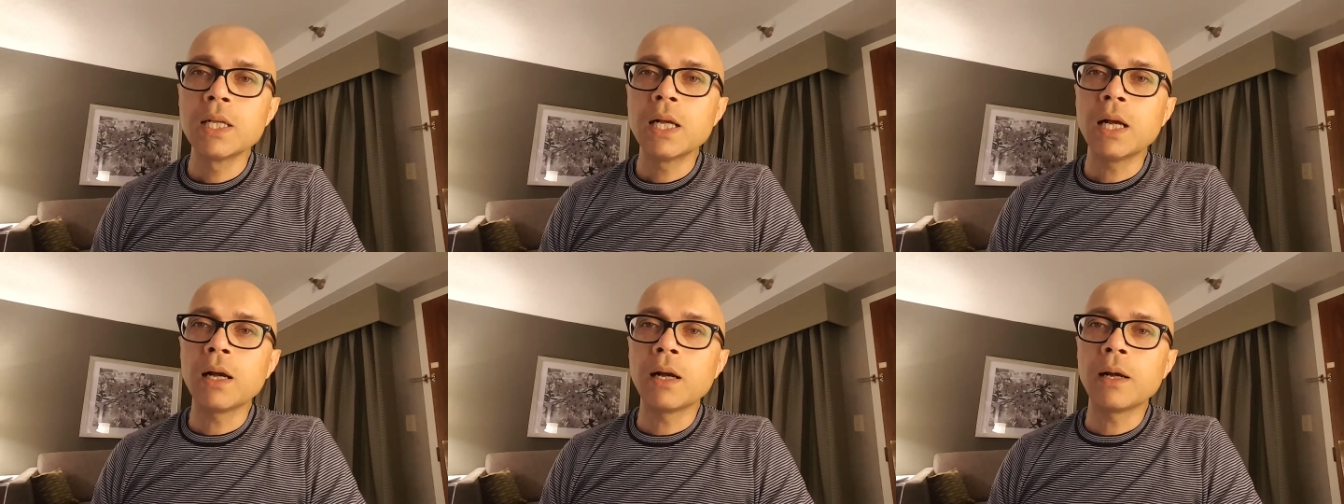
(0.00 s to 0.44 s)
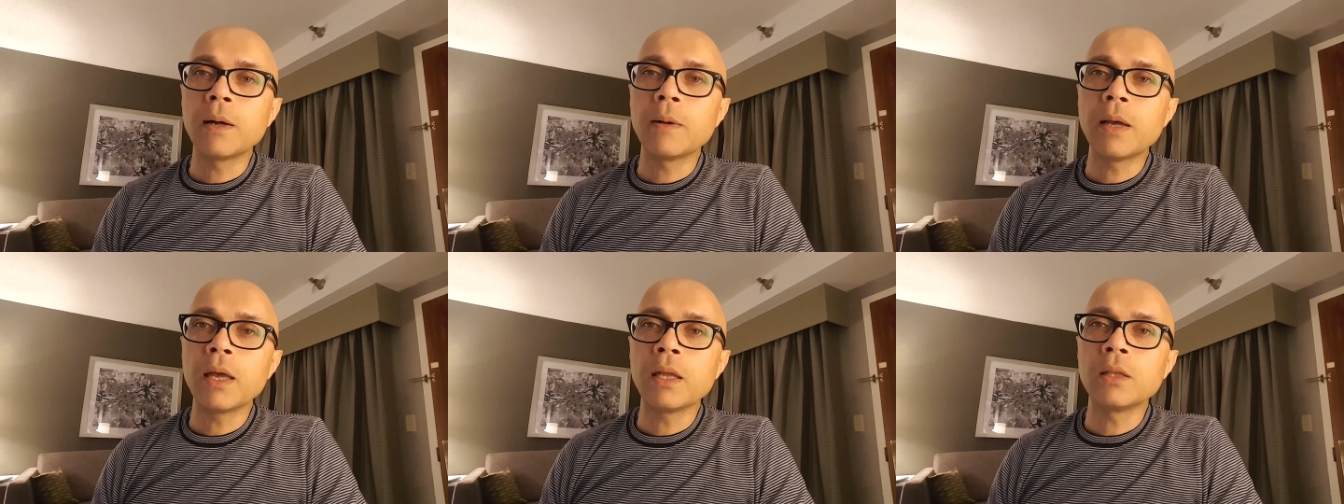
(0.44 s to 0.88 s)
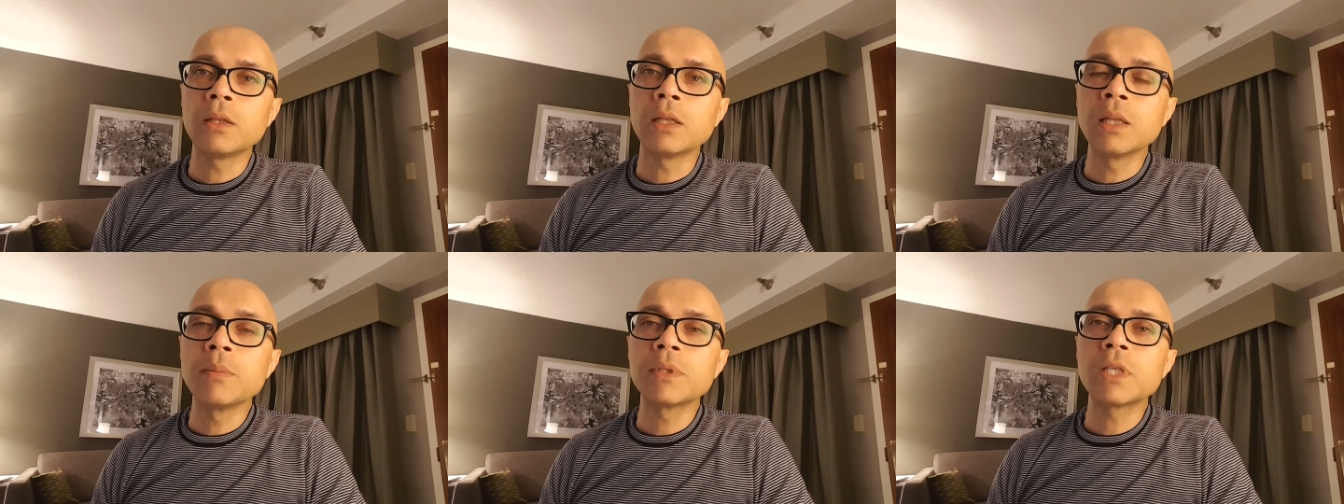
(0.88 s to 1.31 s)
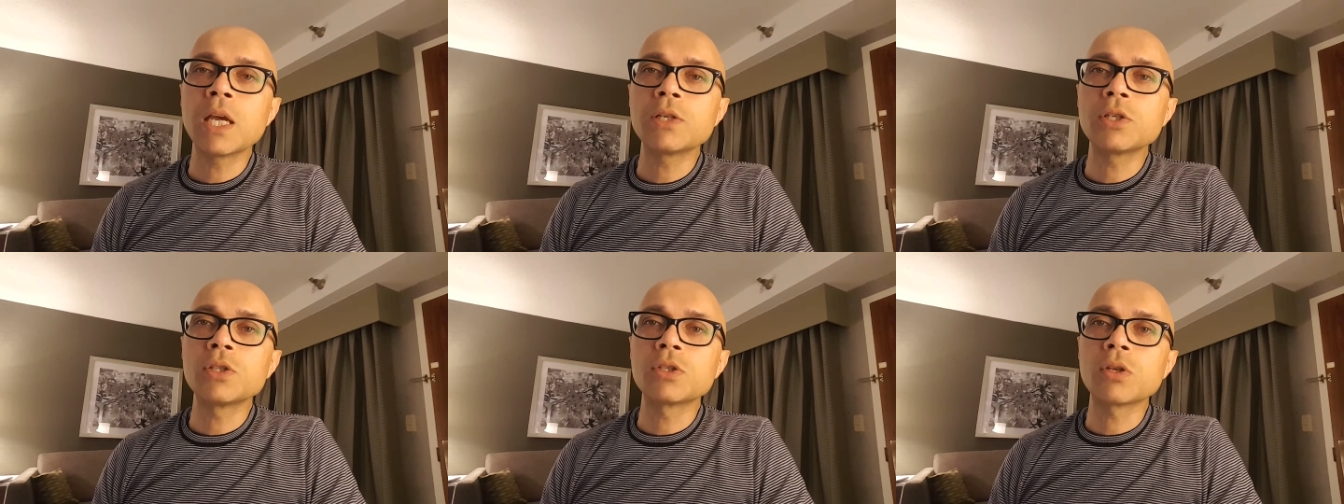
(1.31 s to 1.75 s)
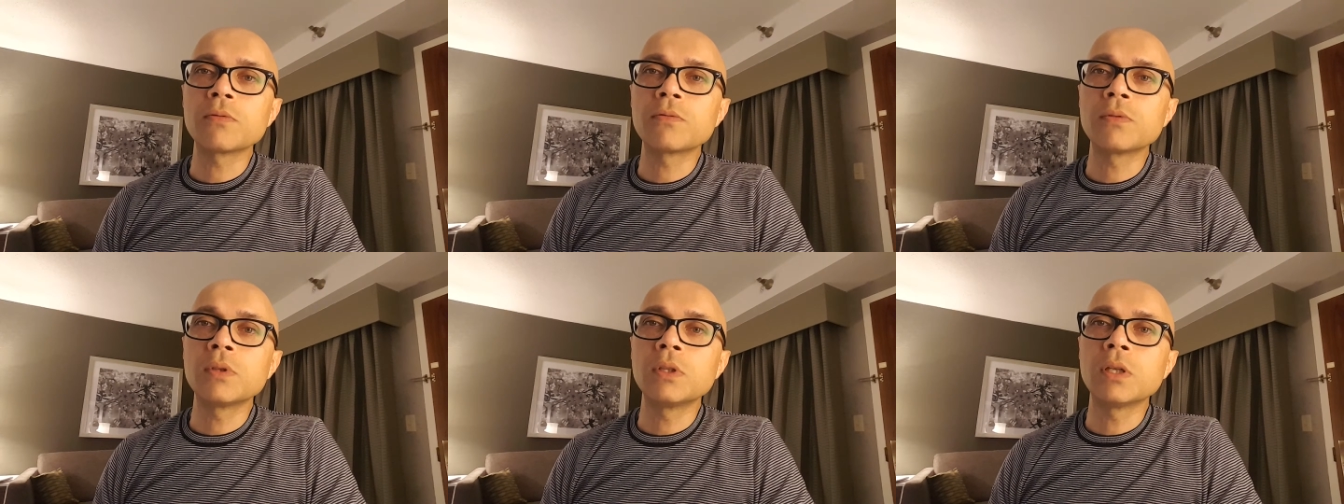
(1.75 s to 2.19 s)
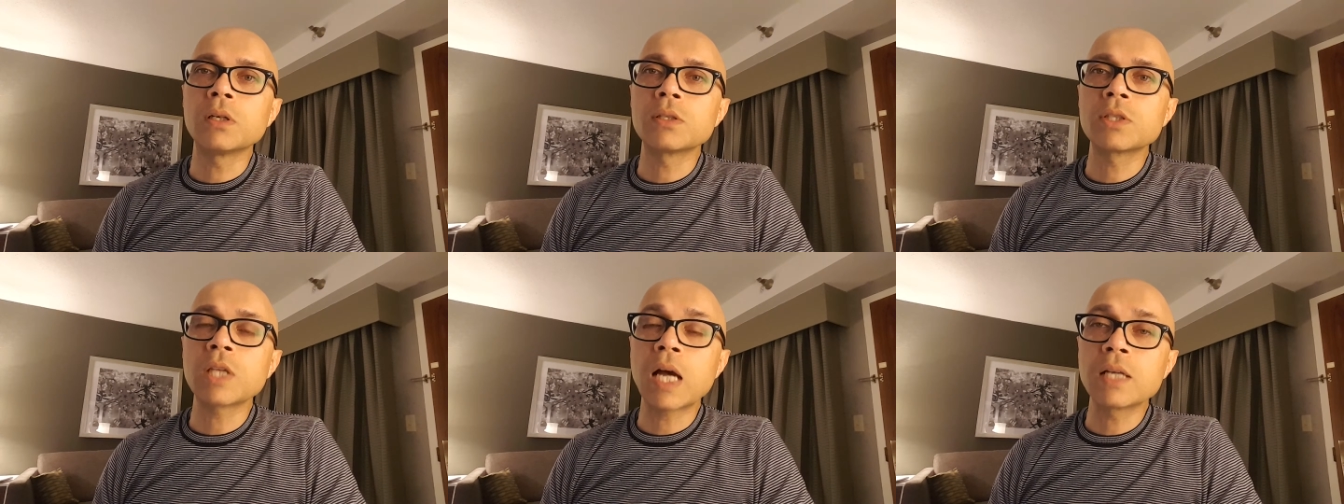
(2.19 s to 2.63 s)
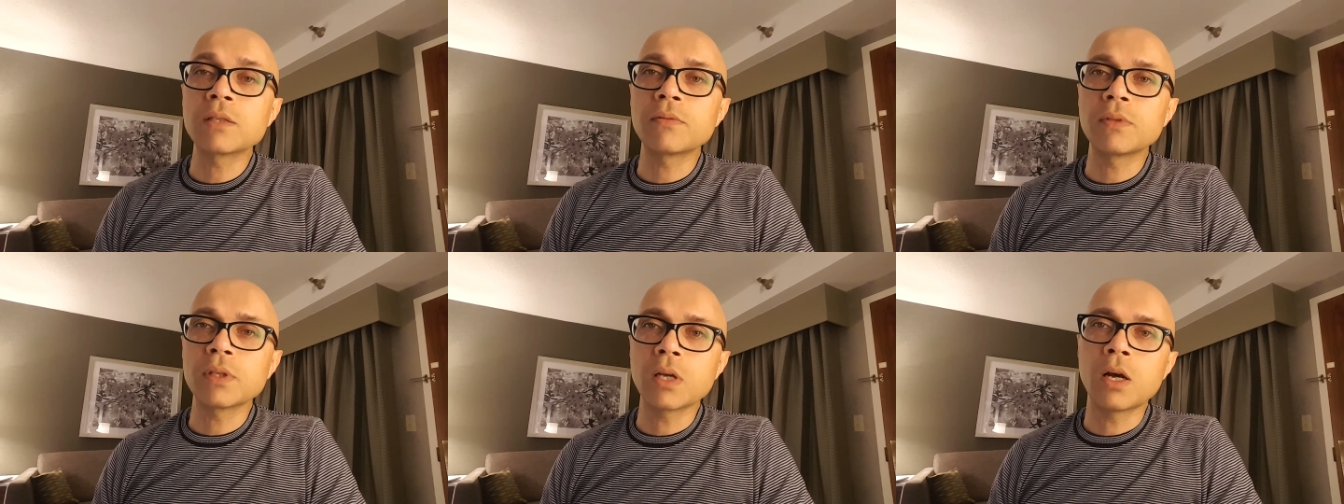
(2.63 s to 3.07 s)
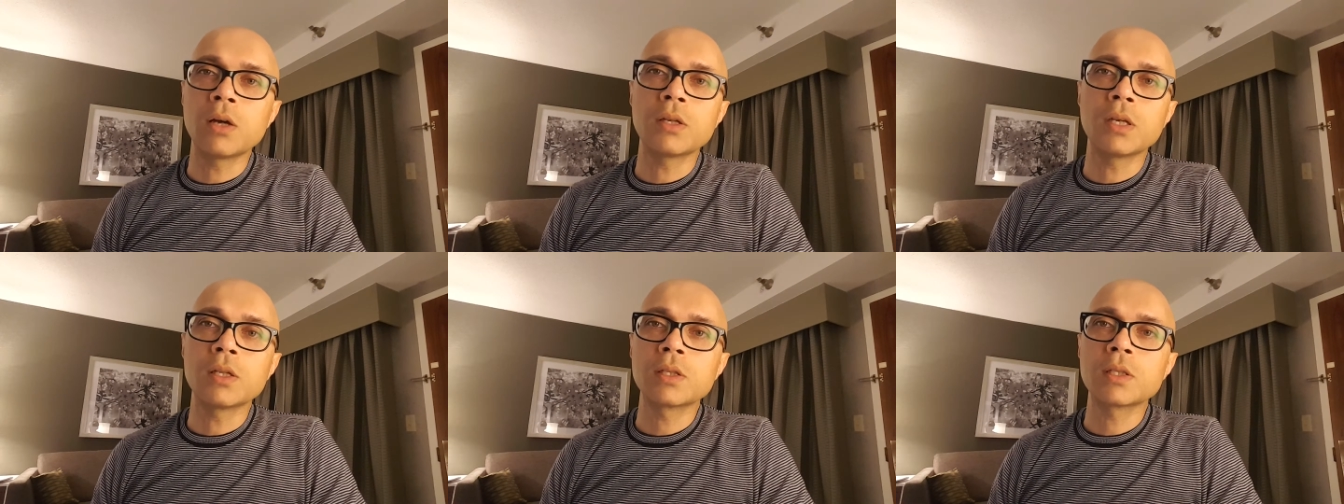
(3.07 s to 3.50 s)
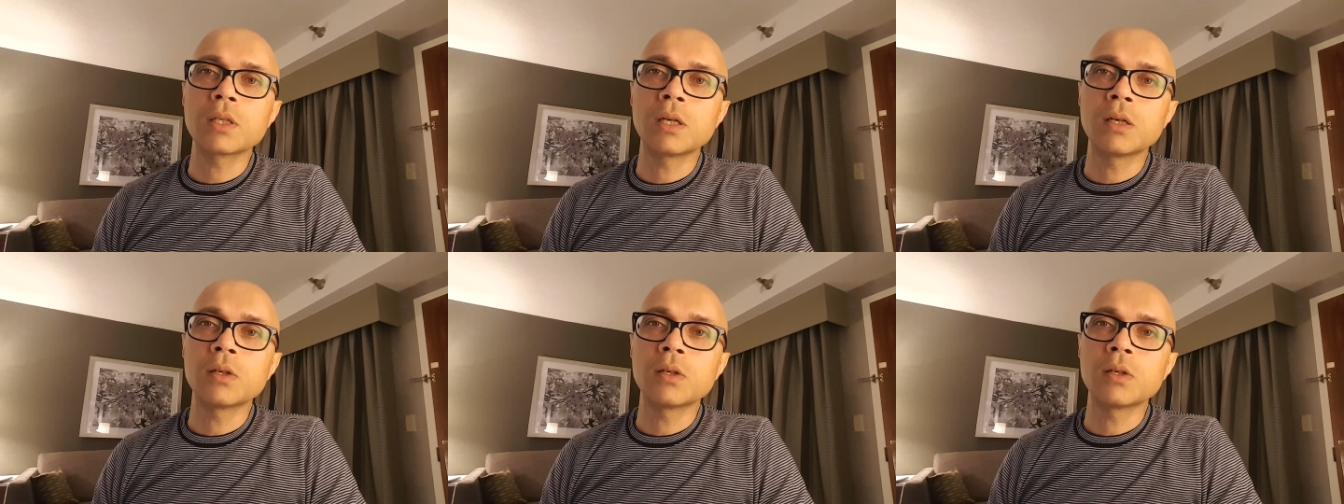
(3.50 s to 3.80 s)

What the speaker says: and the limitations of the size of the audience.